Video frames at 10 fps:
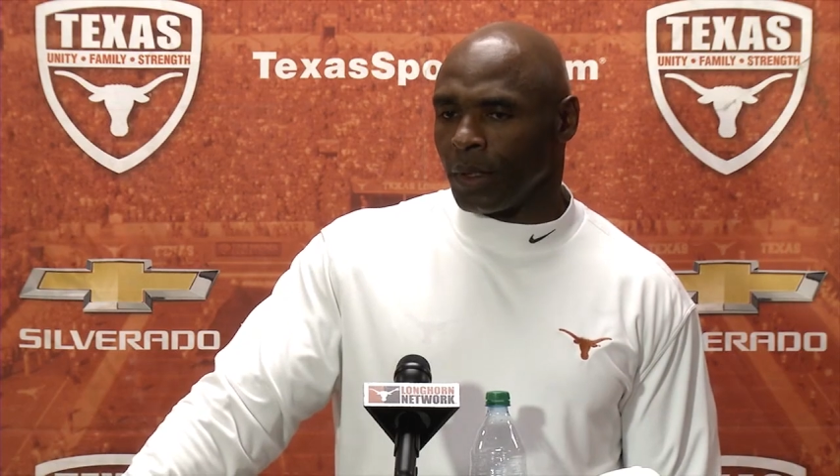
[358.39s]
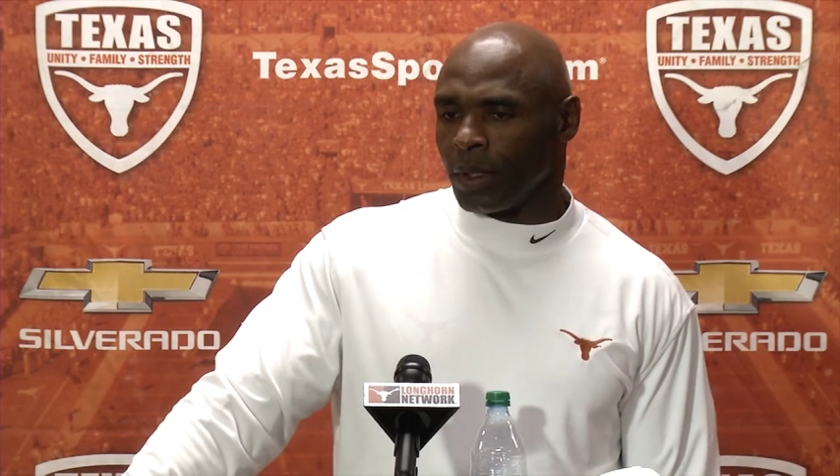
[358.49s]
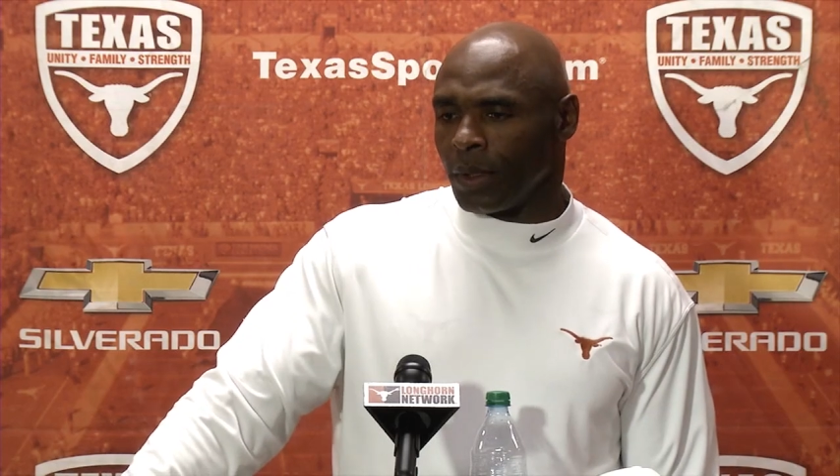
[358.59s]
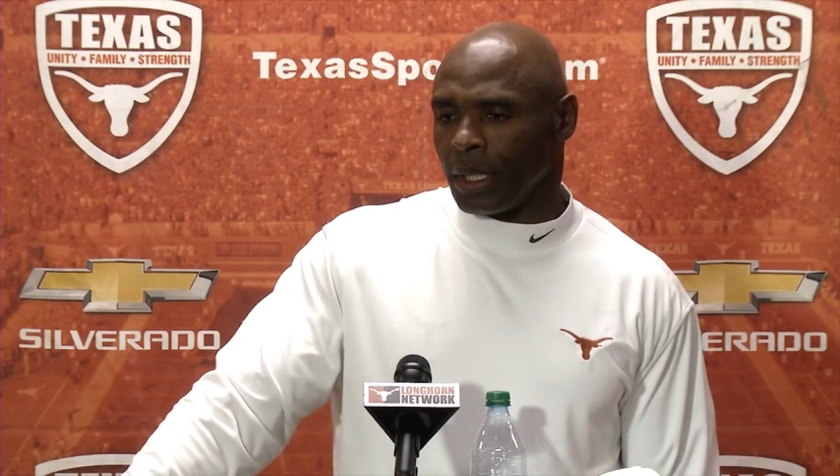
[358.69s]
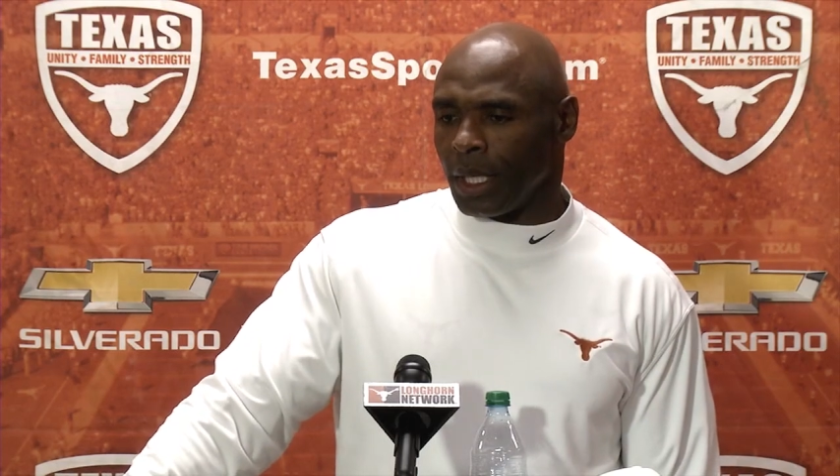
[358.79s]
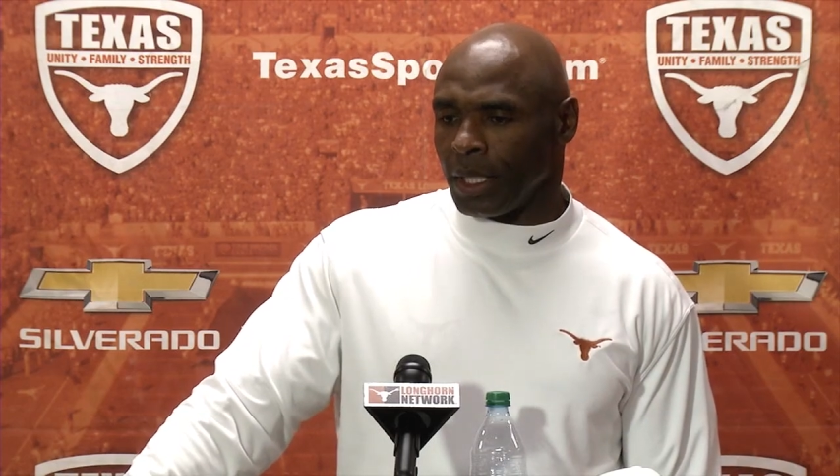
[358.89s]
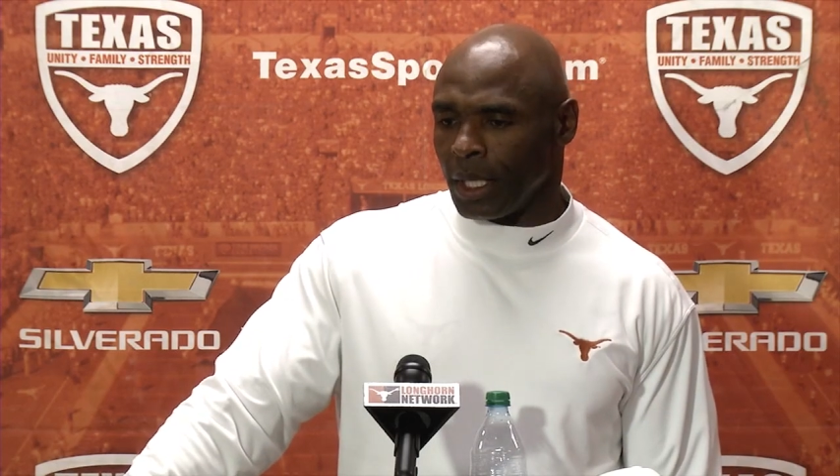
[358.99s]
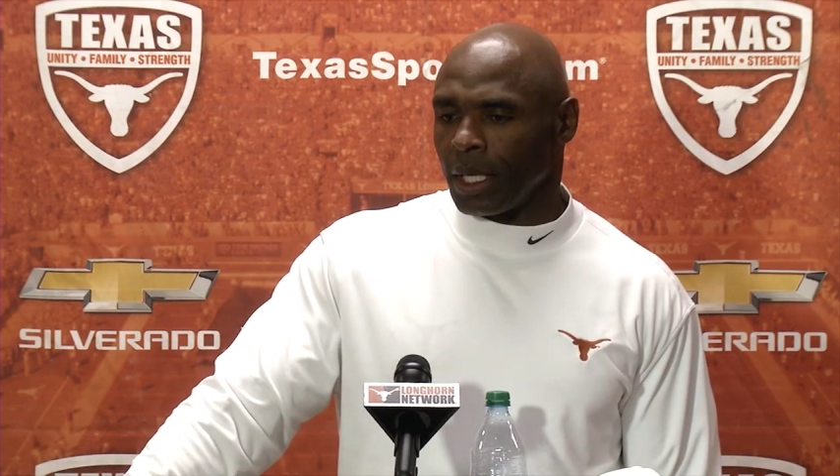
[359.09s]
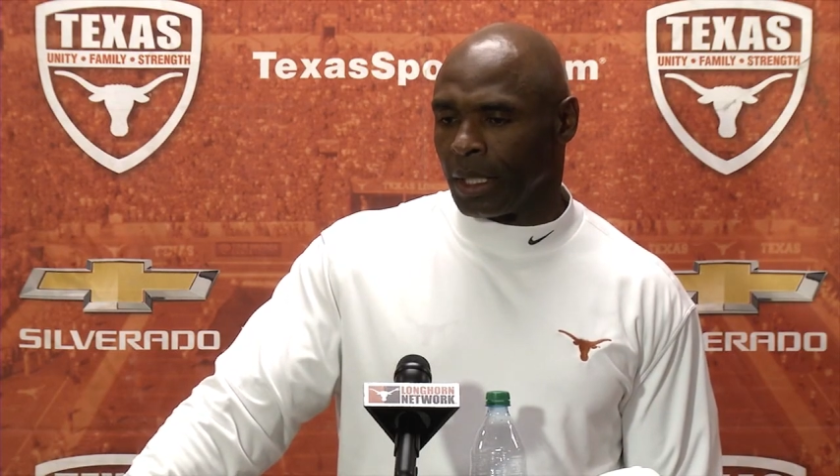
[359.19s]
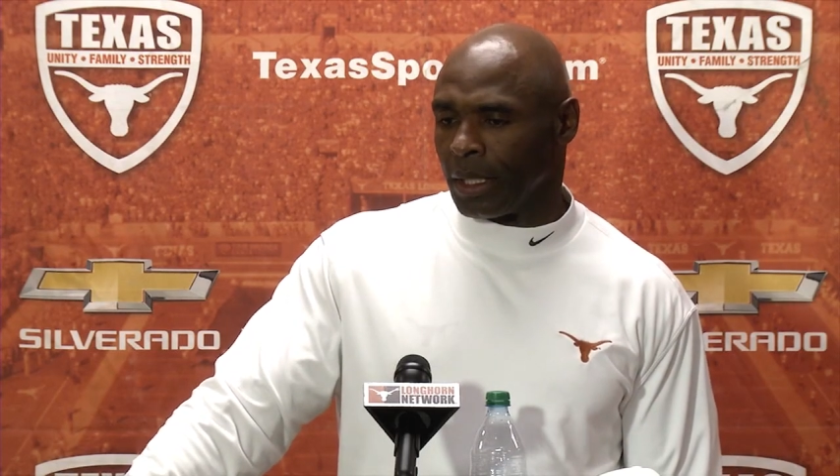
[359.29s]
You know,
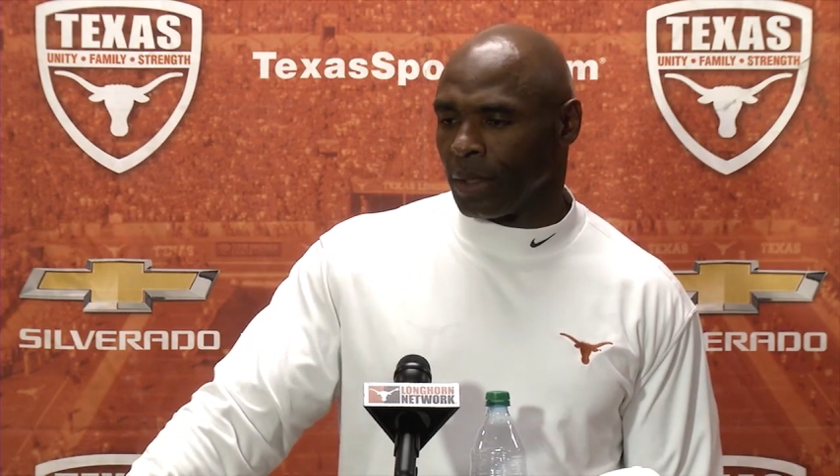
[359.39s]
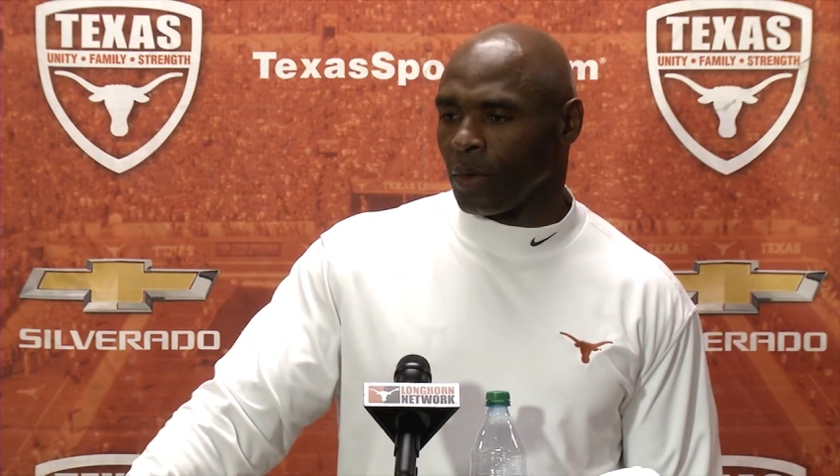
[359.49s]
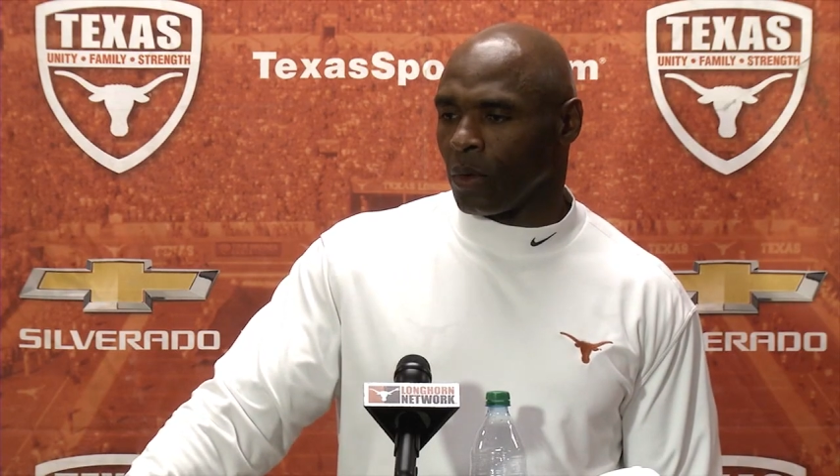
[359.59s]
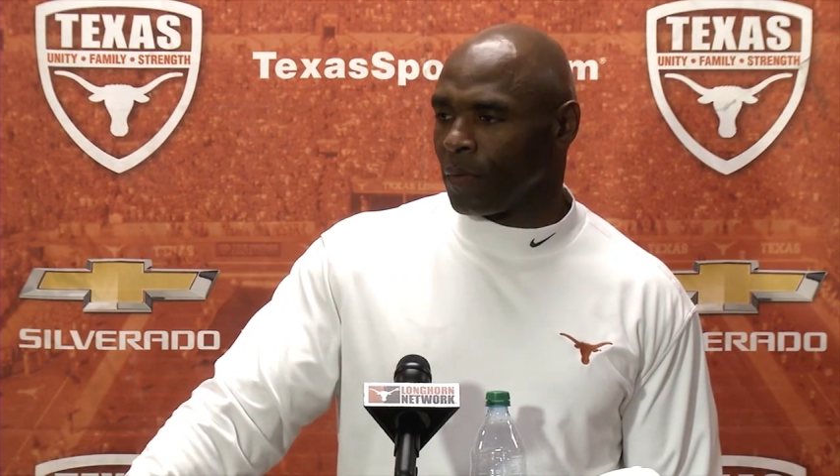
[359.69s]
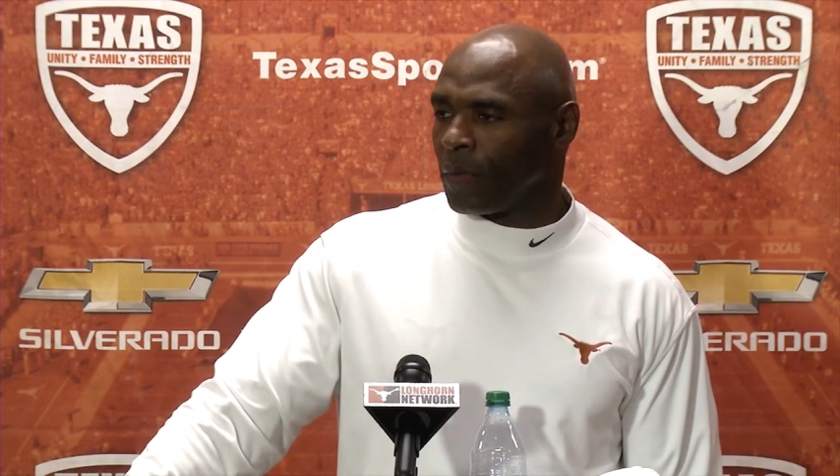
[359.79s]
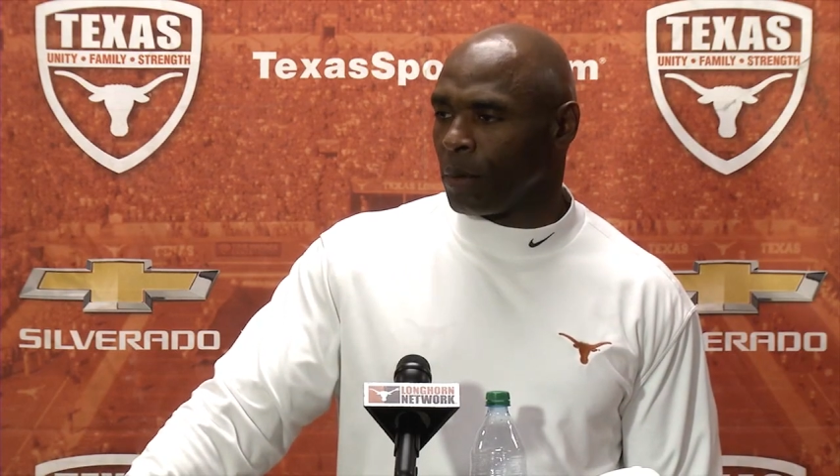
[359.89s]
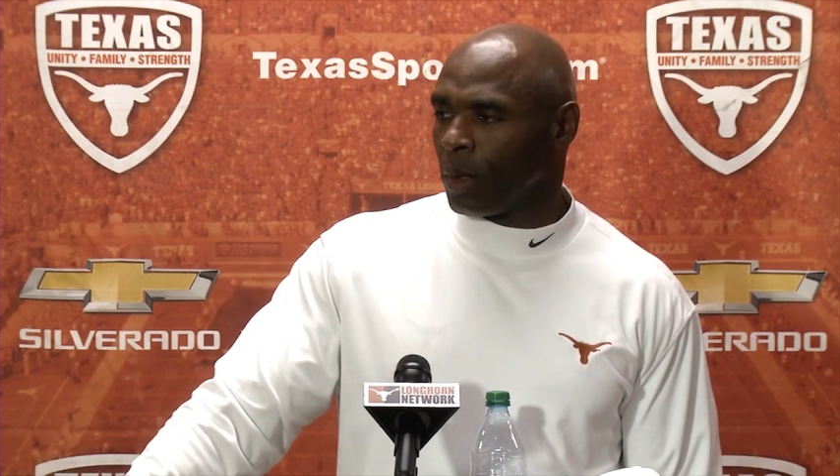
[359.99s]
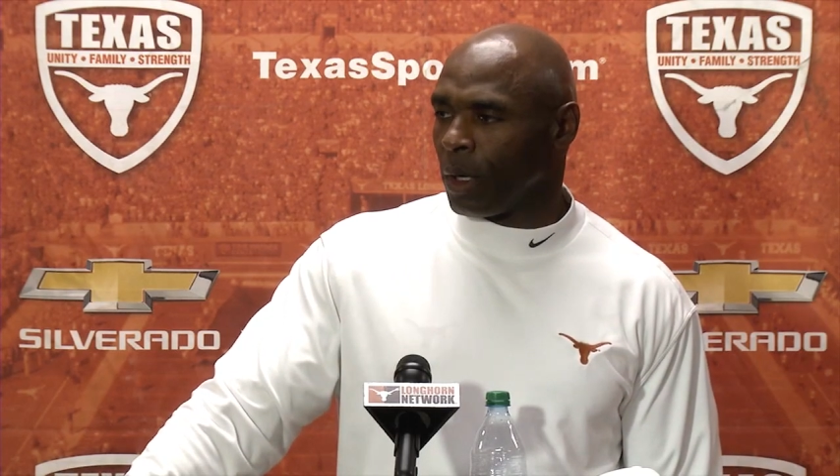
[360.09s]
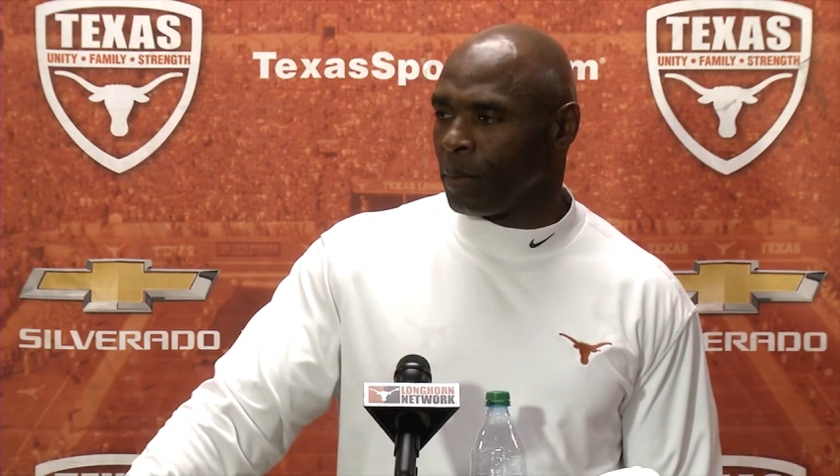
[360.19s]
he can throw the football,